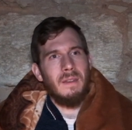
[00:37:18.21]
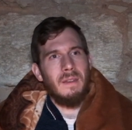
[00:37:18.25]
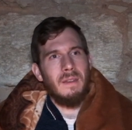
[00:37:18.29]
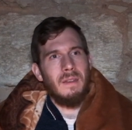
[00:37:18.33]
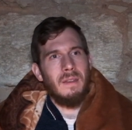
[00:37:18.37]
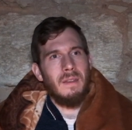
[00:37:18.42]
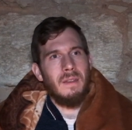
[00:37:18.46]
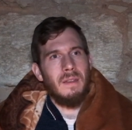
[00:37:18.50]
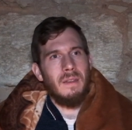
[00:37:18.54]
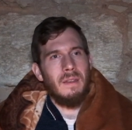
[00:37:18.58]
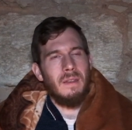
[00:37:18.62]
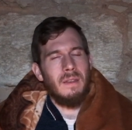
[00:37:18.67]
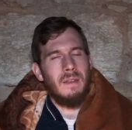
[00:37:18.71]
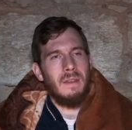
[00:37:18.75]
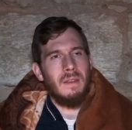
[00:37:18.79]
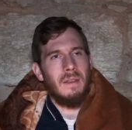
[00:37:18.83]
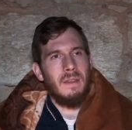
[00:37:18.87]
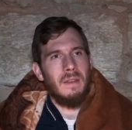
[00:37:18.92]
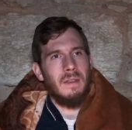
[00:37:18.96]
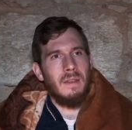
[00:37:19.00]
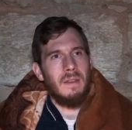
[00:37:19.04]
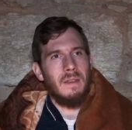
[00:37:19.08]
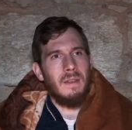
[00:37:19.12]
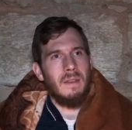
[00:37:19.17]

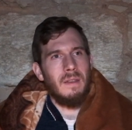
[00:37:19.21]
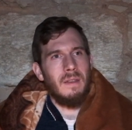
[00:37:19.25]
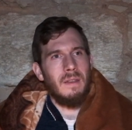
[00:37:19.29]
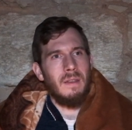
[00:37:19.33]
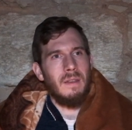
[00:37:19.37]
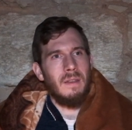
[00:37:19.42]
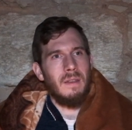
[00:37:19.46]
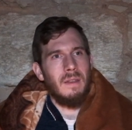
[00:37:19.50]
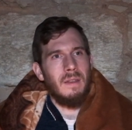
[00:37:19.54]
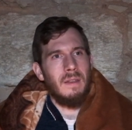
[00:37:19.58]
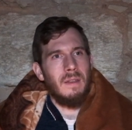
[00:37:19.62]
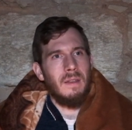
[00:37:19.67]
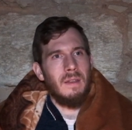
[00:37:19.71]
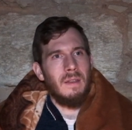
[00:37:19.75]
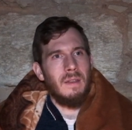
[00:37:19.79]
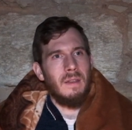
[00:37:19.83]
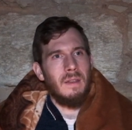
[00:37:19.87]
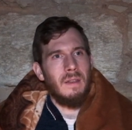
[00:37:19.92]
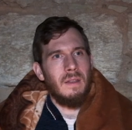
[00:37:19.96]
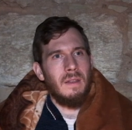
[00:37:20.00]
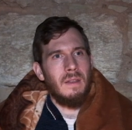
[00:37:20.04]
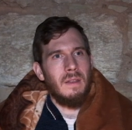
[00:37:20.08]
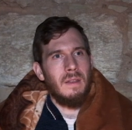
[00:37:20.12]
(no one is talking)